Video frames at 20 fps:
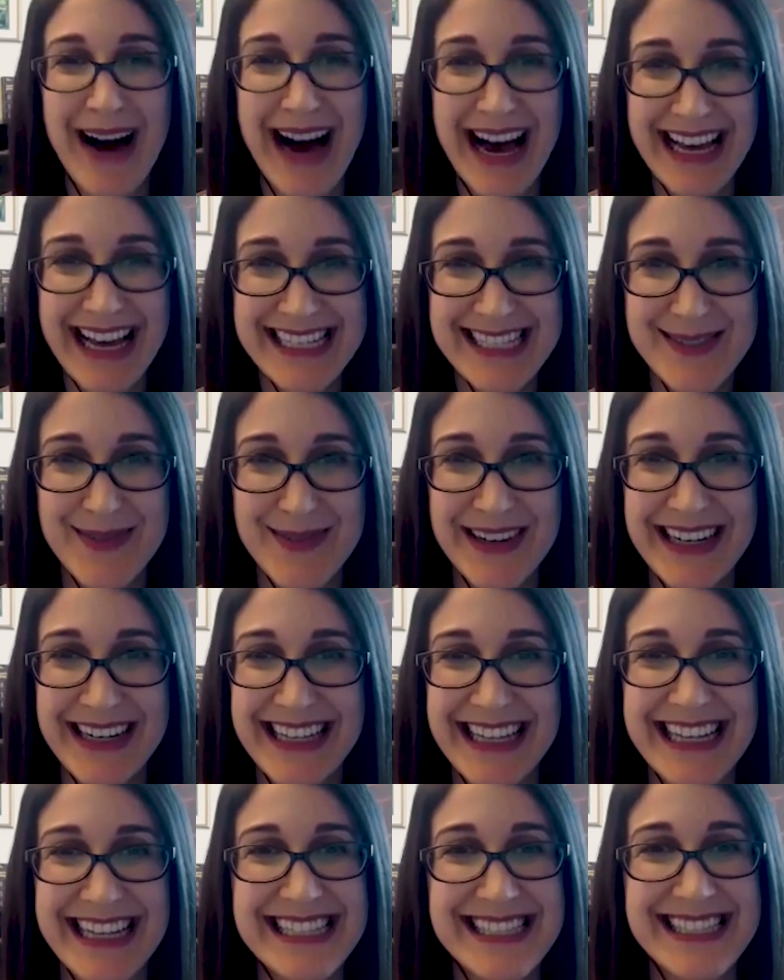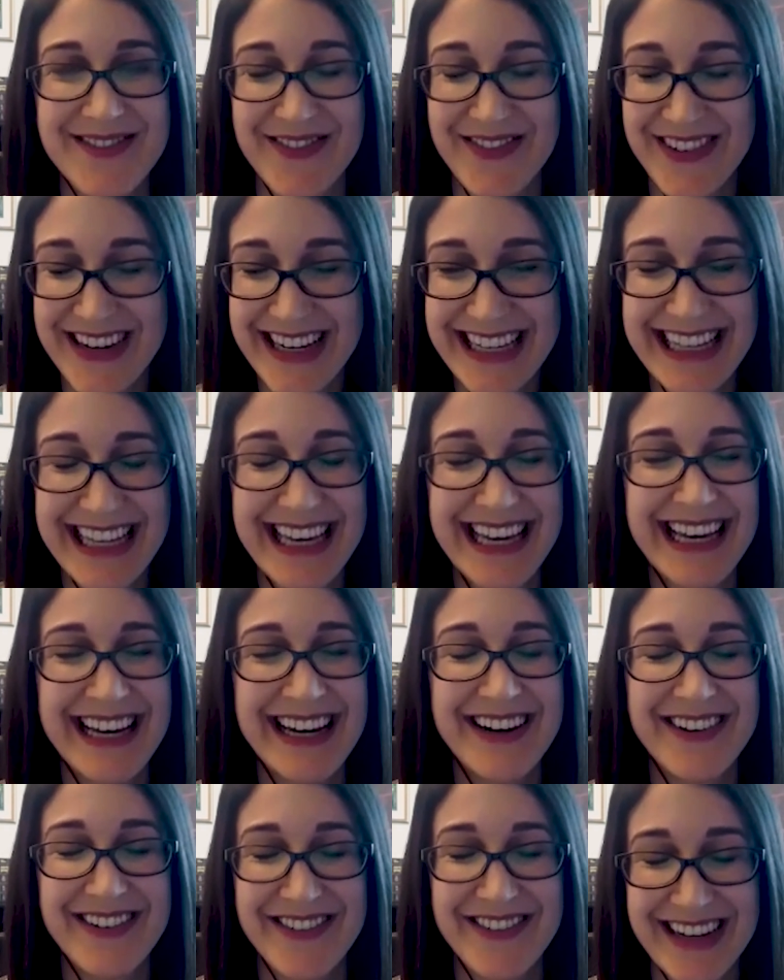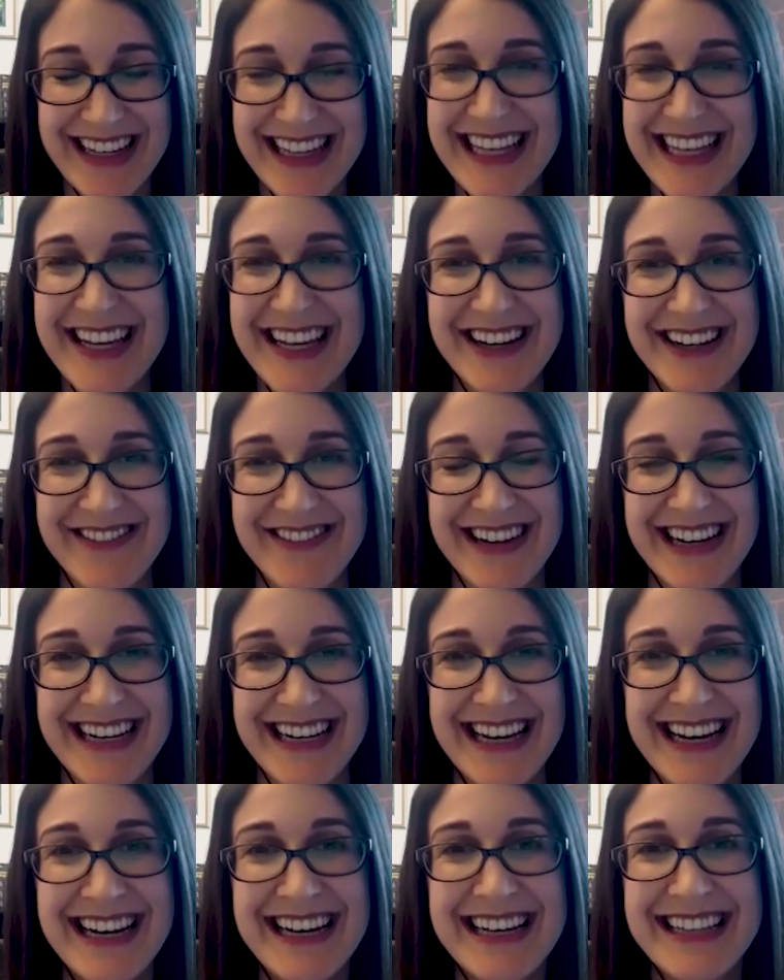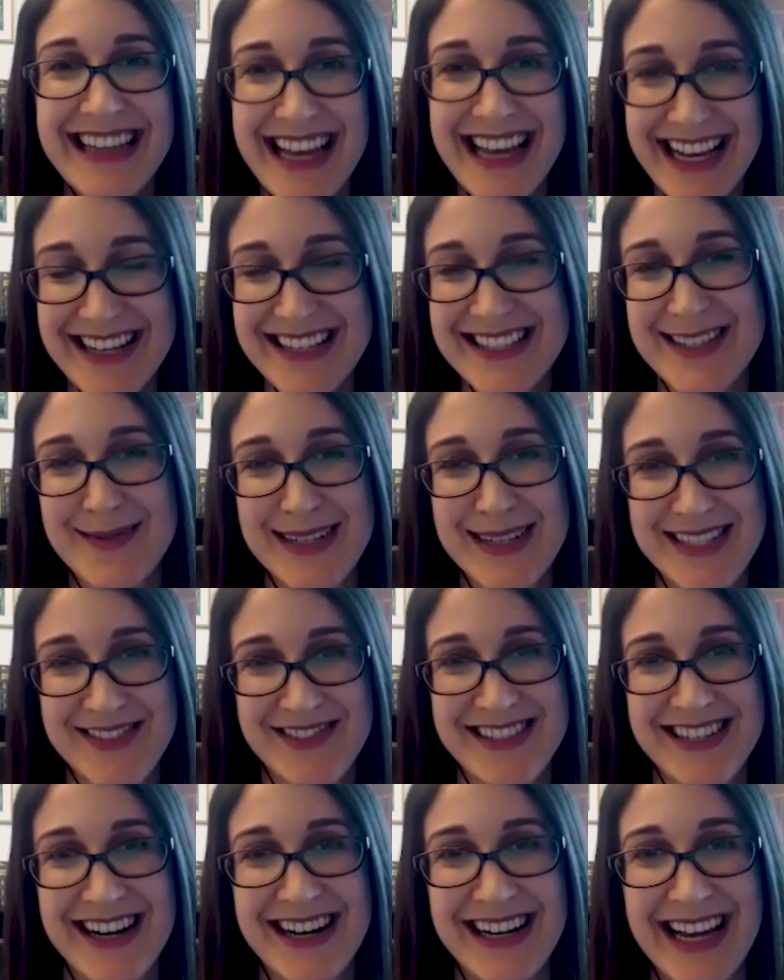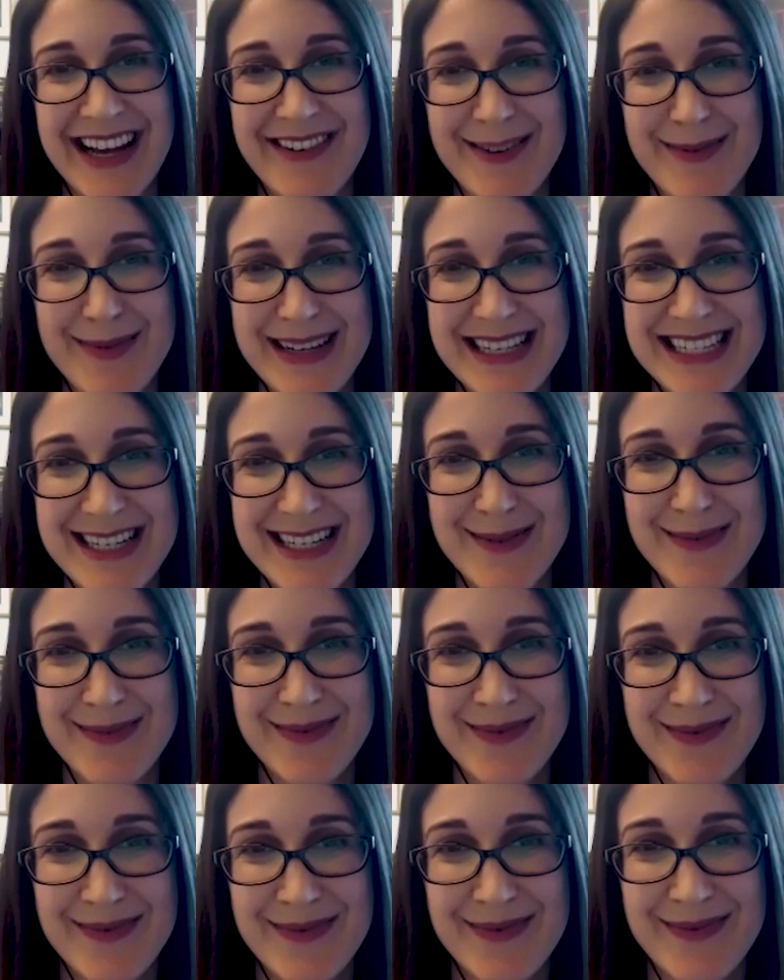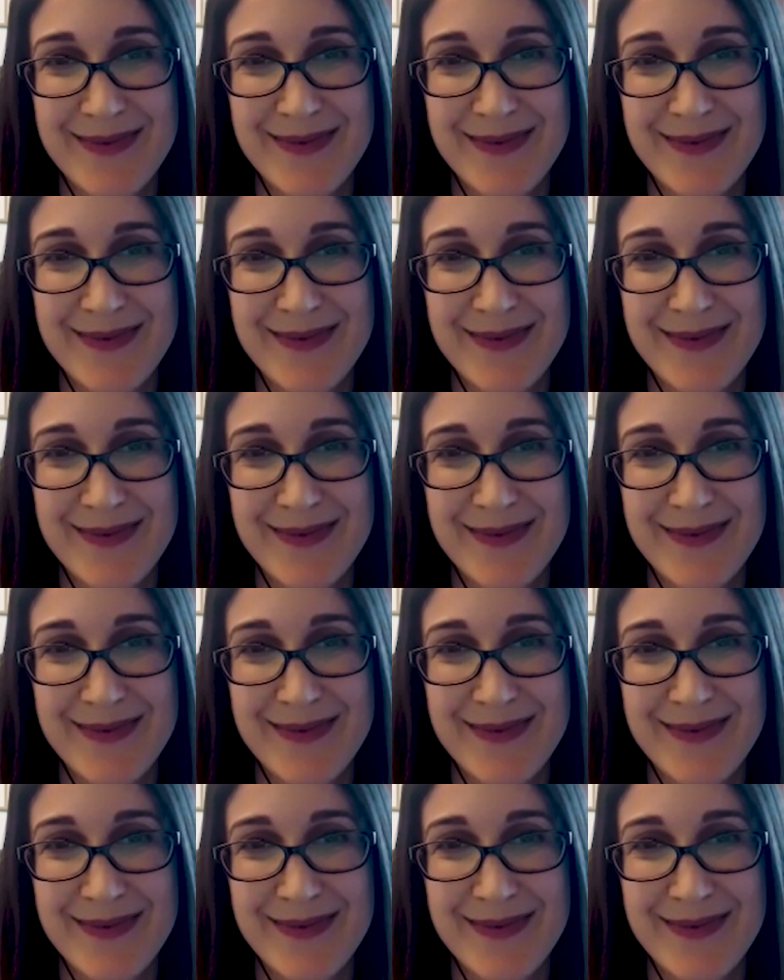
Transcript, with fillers: Buy his book. It's really, really a good read. Thank you so much for talking with me, Jim.